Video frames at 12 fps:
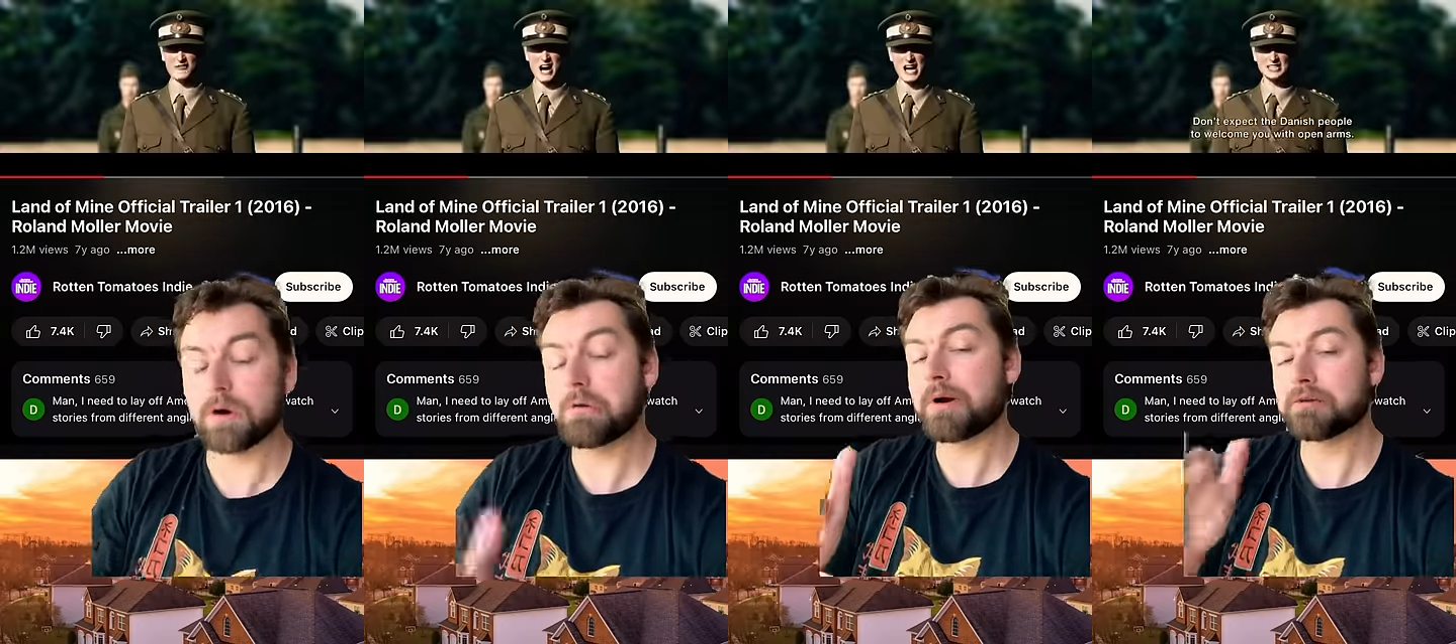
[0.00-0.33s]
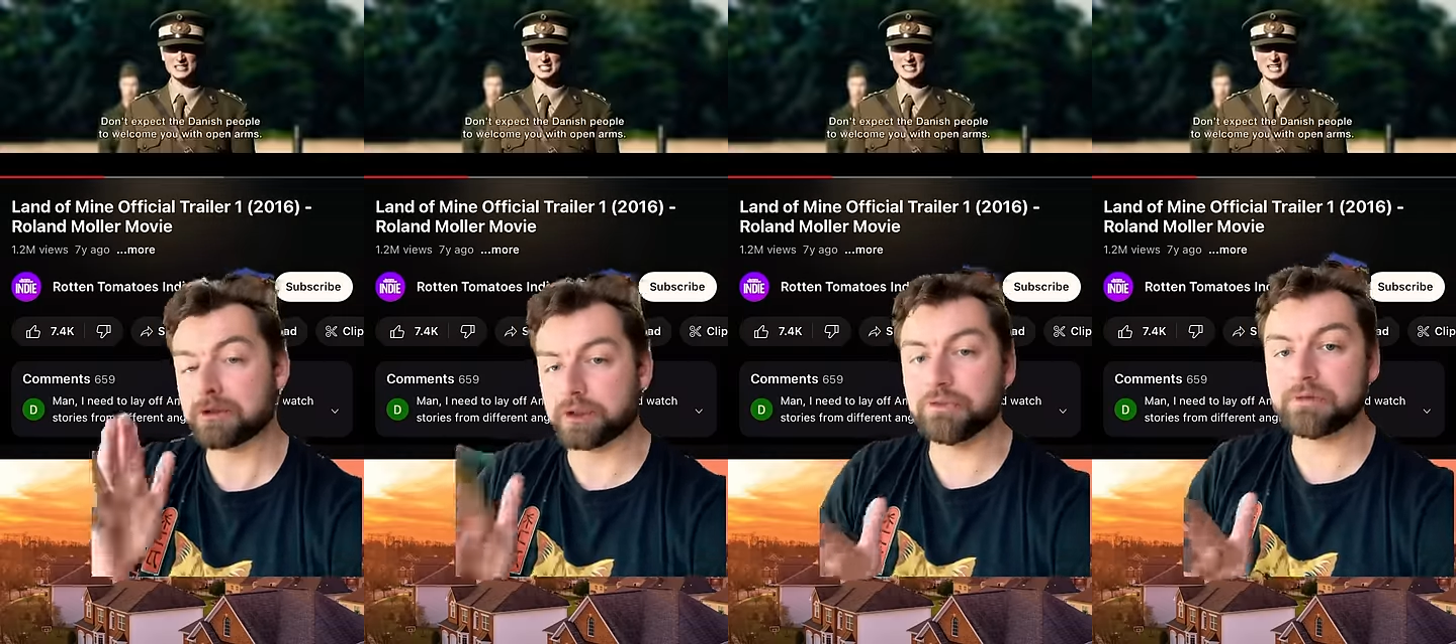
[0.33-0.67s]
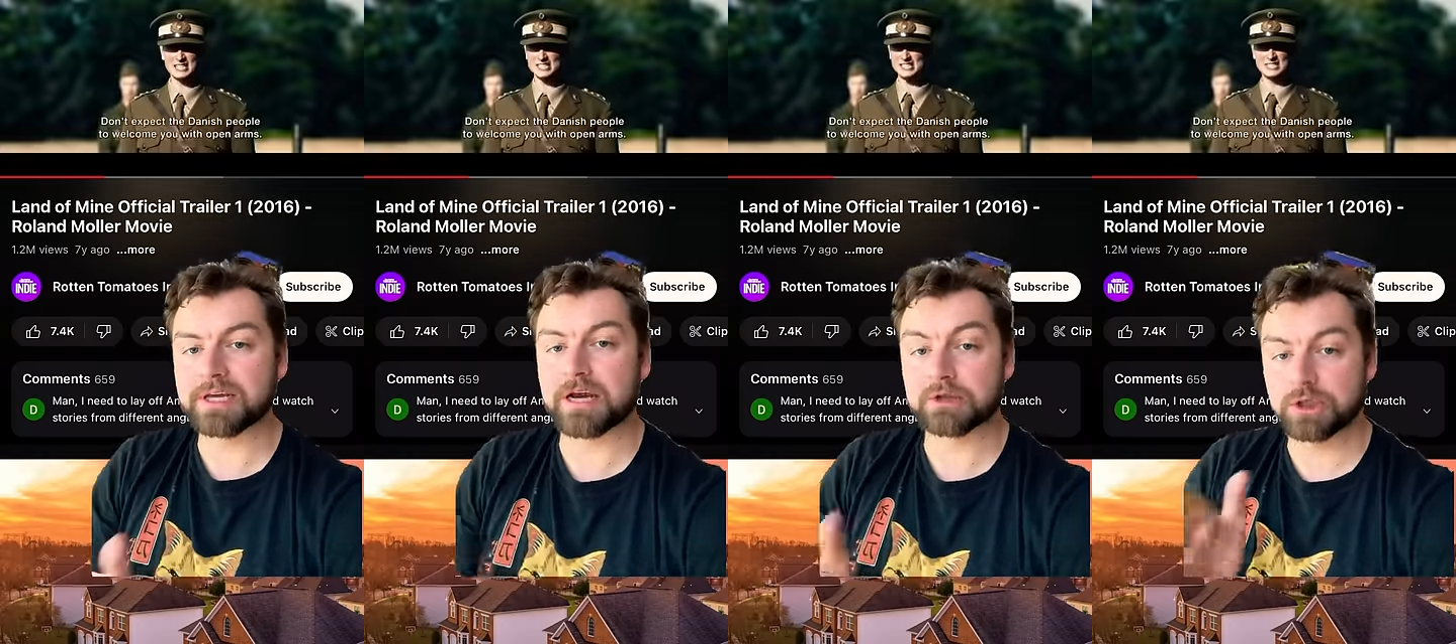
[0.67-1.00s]
around
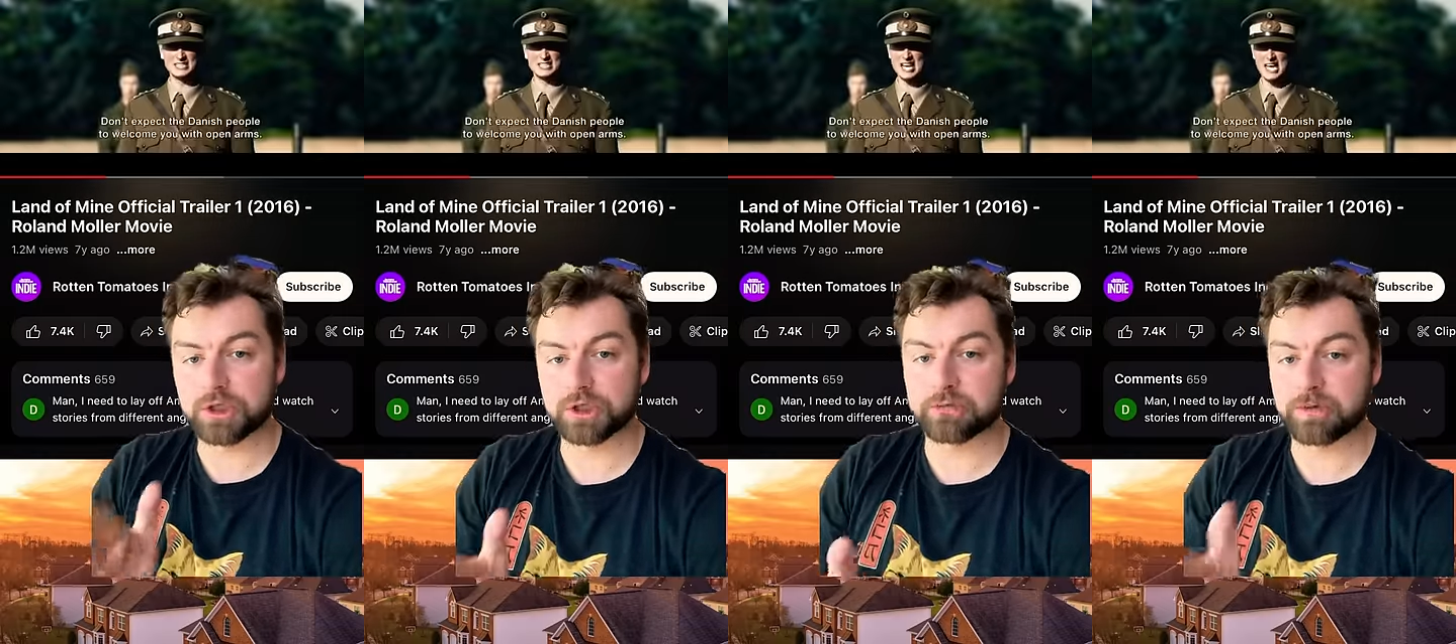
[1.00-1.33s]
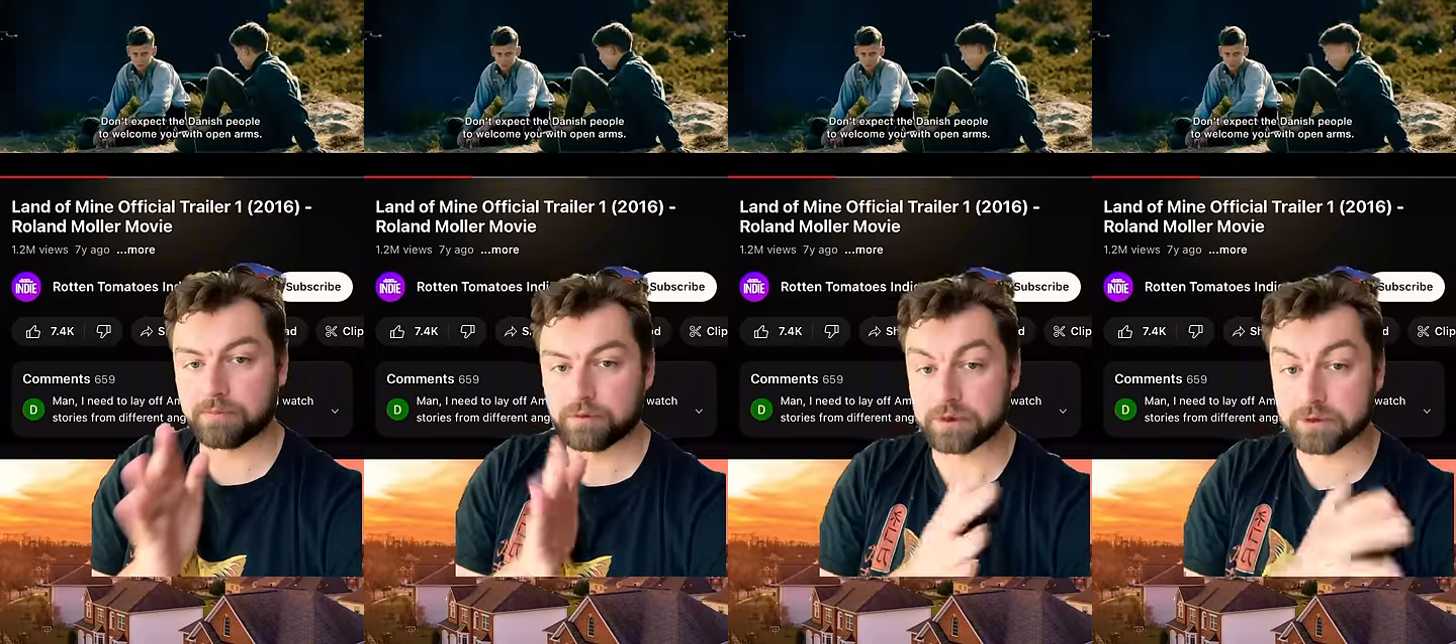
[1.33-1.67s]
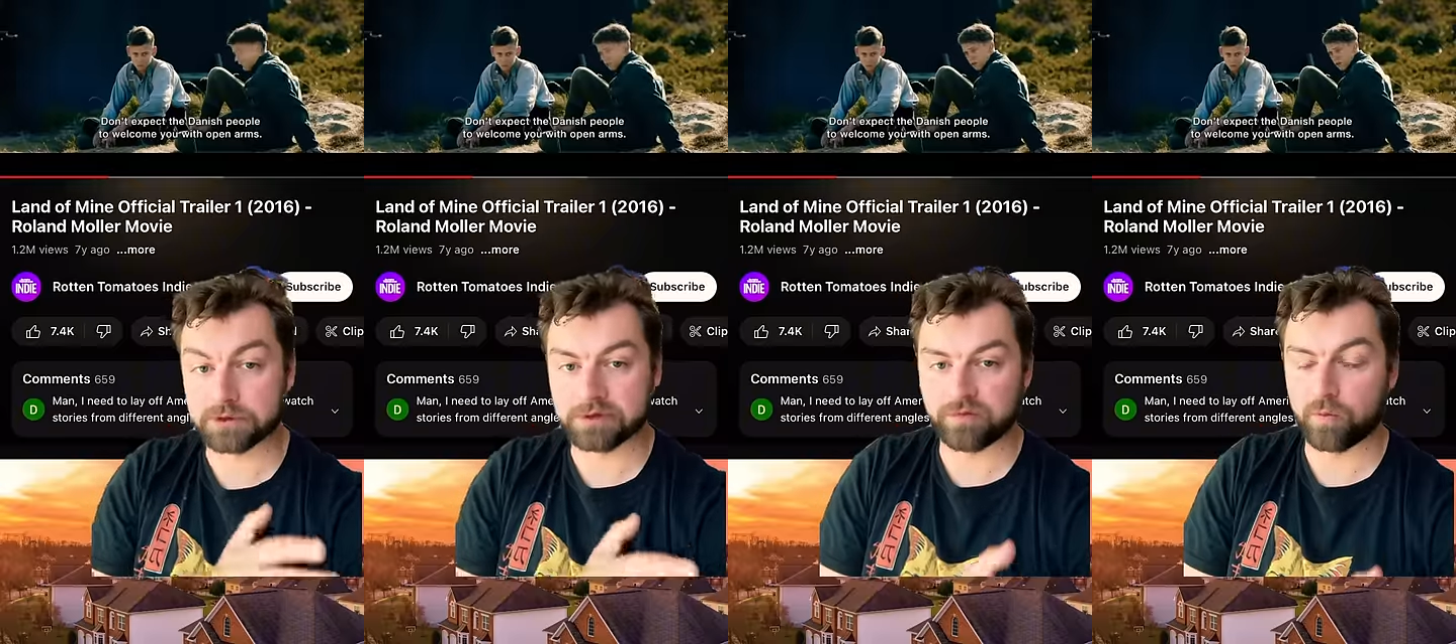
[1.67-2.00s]
2,000 German
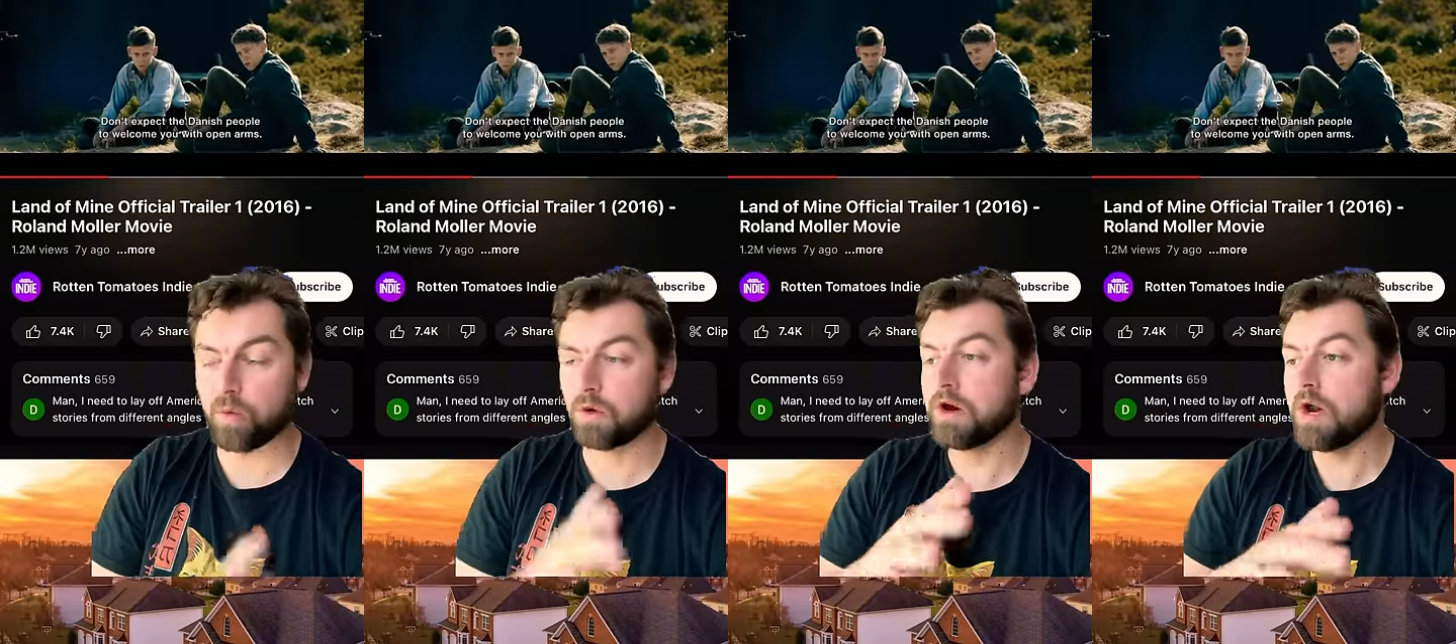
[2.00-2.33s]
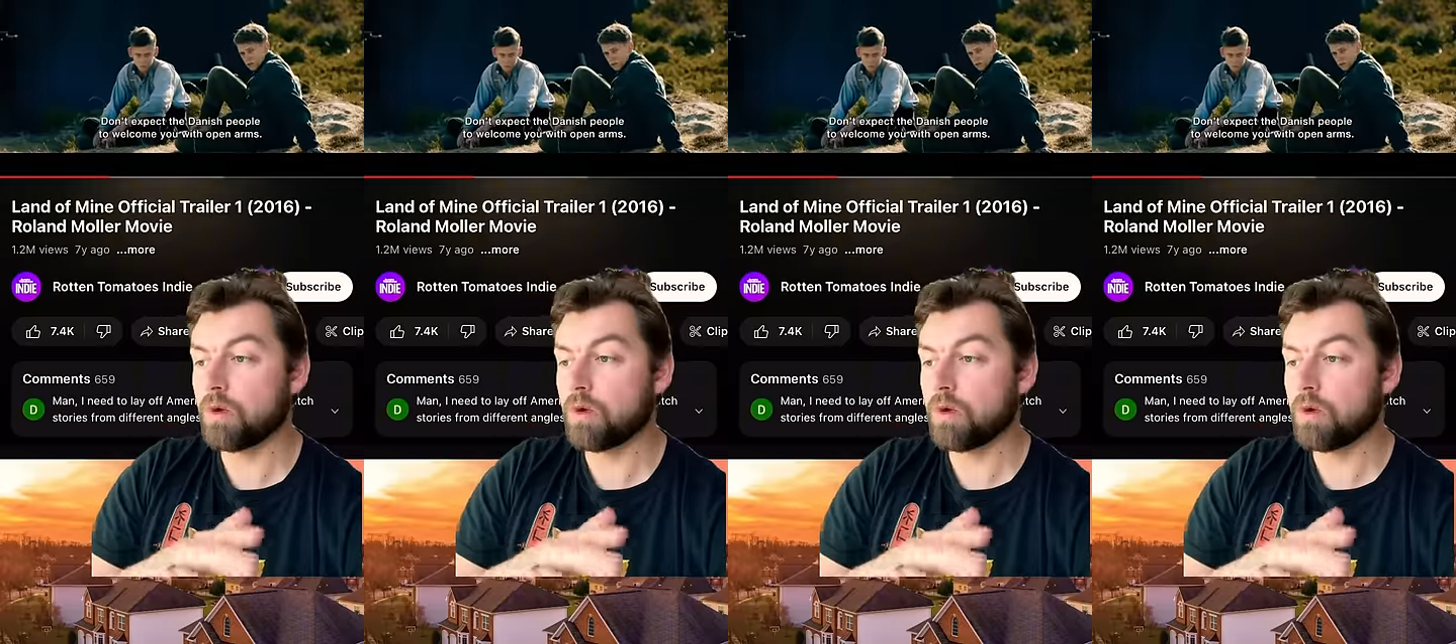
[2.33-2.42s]
prisoners of war